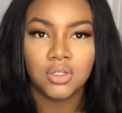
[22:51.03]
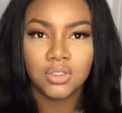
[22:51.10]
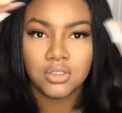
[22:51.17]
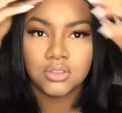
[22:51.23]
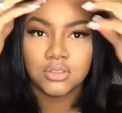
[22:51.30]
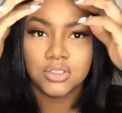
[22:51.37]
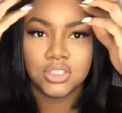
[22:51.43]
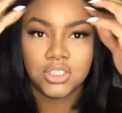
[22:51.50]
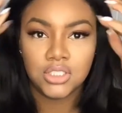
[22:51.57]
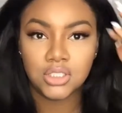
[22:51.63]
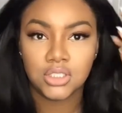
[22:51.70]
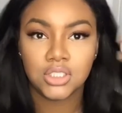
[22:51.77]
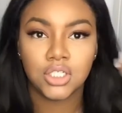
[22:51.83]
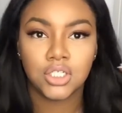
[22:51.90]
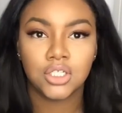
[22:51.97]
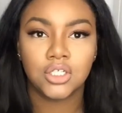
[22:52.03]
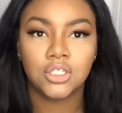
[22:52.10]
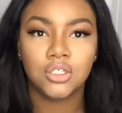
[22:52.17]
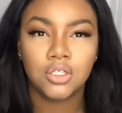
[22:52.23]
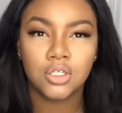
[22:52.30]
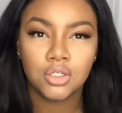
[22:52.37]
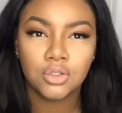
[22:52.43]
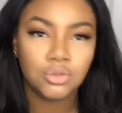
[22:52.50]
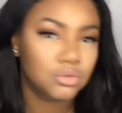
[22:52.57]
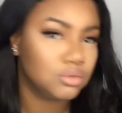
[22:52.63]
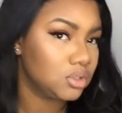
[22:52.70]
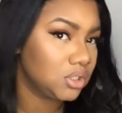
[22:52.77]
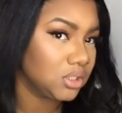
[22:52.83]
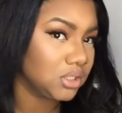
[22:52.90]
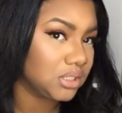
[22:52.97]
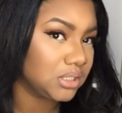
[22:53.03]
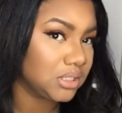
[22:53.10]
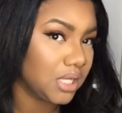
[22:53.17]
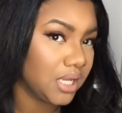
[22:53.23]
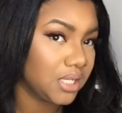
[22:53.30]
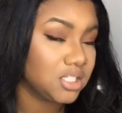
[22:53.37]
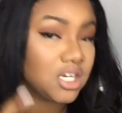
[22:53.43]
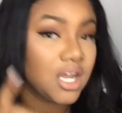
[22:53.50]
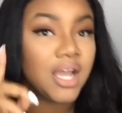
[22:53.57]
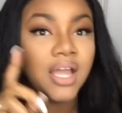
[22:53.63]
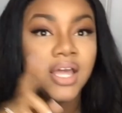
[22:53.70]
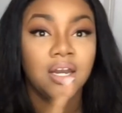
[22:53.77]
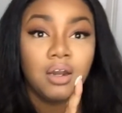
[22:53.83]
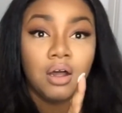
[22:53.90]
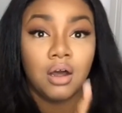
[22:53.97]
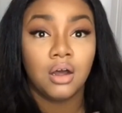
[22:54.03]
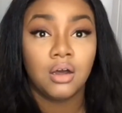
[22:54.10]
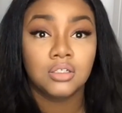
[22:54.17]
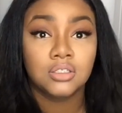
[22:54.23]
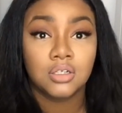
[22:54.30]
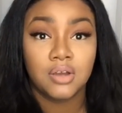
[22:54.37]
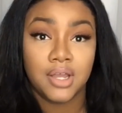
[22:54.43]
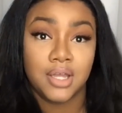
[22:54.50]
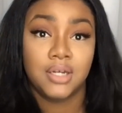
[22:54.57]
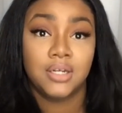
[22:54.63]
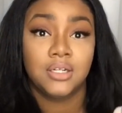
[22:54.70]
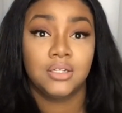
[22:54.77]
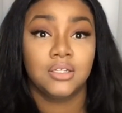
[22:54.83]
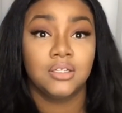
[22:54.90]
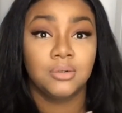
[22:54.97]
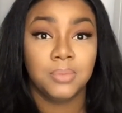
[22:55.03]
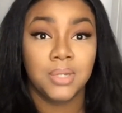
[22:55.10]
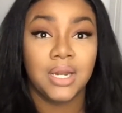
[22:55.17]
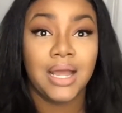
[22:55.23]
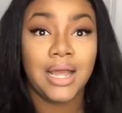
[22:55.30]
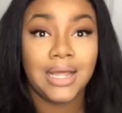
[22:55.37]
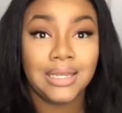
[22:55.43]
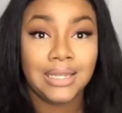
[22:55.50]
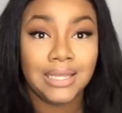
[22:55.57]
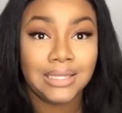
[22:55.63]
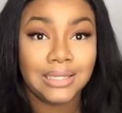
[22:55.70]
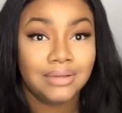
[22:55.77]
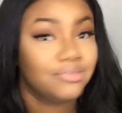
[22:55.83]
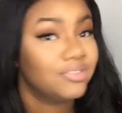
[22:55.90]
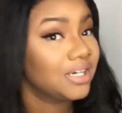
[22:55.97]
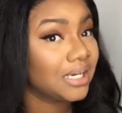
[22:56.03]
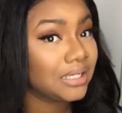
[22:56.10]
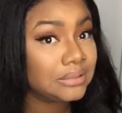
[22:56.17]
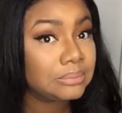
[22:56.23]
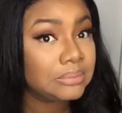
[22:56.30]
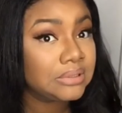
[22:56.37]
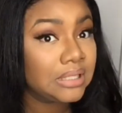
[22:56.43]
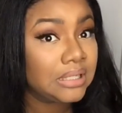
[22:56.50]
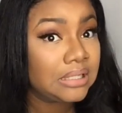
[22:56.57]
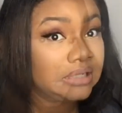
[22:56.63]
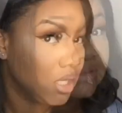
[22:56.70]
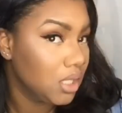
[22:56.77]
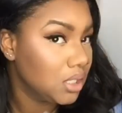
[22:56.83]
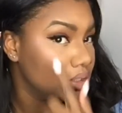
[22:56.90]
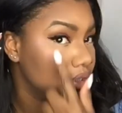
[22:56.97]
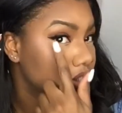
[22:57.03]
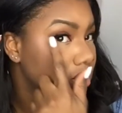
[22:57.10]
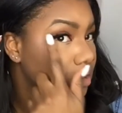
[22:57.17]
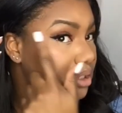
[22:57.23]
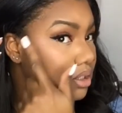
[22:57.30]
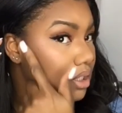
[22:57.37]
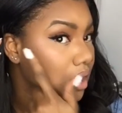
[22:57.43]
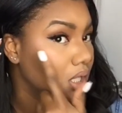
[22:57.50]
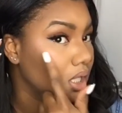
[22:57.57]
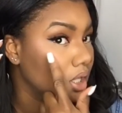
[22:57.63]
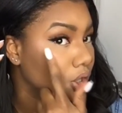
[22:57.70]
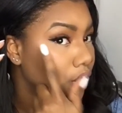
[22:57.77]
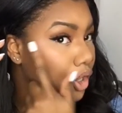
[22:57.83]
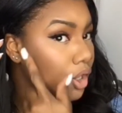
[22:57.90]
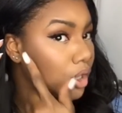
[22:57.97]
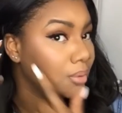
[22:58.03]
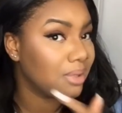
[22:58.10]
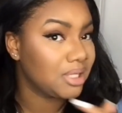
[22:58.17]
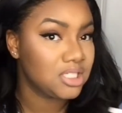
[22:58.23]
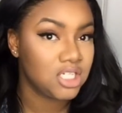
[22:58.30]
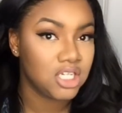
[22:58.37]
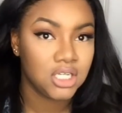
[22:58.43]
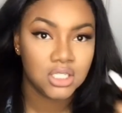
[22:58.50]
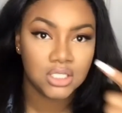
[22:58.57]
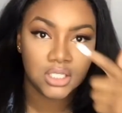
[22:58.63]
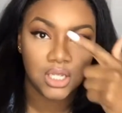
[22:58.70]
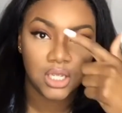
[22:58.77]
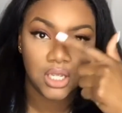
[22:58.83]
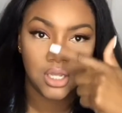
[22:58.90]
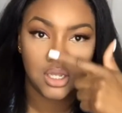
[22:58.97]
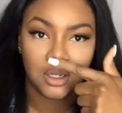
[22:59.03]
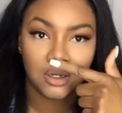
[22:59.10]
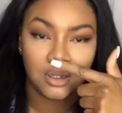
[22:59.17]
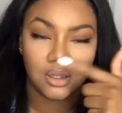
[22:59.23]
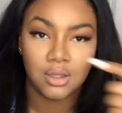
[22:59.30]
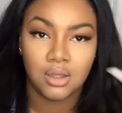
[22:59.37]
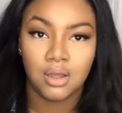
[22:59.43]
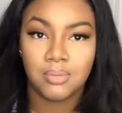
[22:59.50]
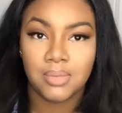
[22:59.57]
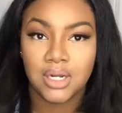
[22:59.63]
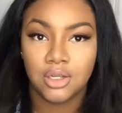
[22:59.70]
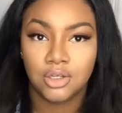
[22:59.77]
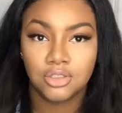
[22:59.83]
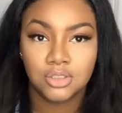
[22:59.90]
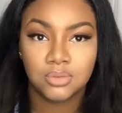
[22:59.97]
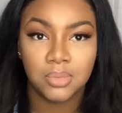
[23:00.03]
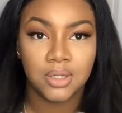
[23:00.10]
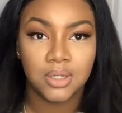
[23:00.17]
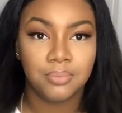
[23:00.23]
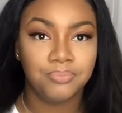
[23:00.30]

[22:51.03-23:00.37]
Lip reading: She's cute. She's snatched. I also added a little bit of highlight. I forgot to put that in the video. Just here on my cheeks and on my nose. But